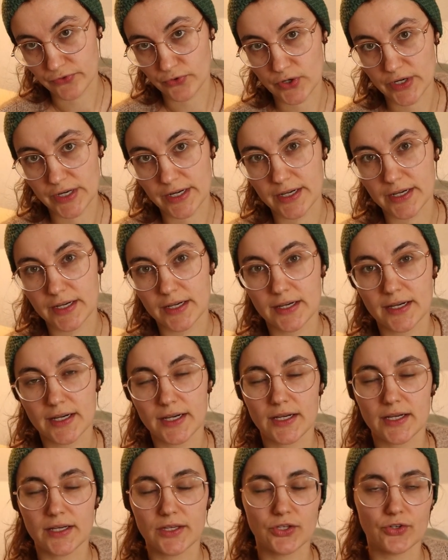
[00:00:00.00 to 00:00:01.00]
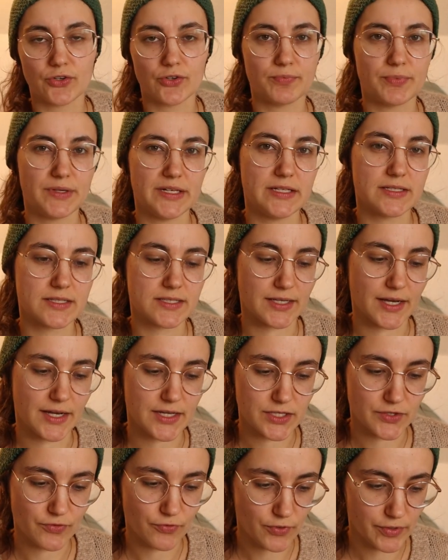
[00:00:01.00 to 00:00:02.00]
for a European
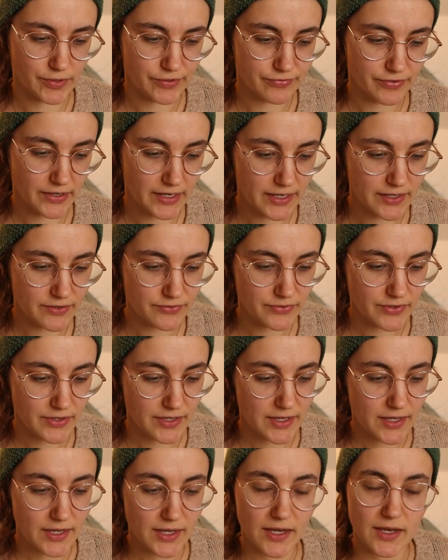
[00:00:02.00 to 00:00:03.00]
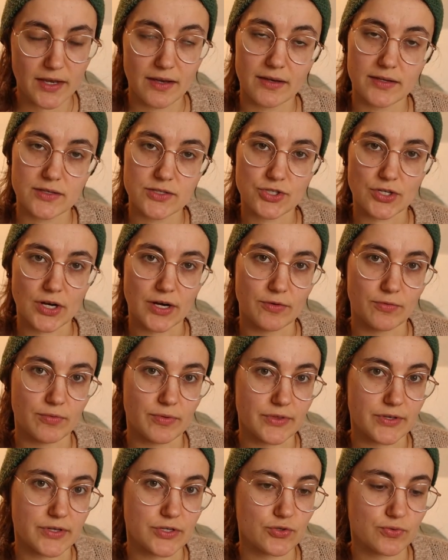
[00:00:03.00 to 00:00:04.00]
size 45, started
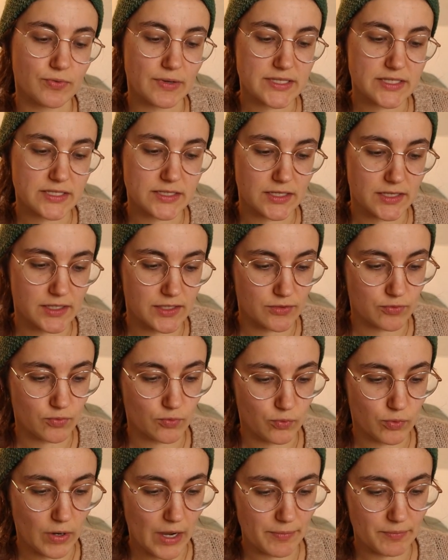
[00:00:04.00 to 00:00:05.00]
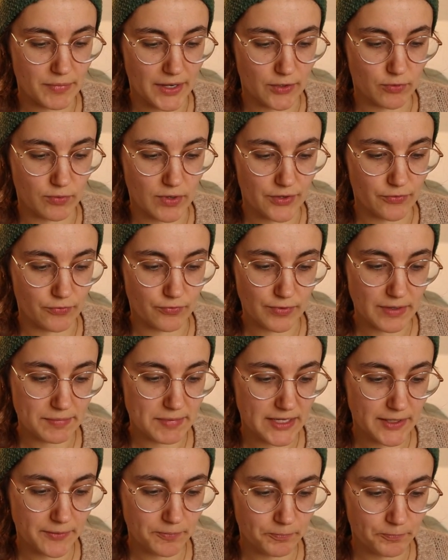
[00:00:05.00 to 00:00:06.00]
with a twisted 1x1
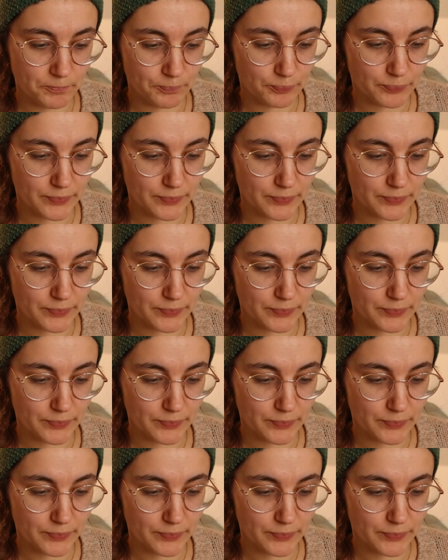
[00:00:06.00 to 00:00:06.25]
ribbing,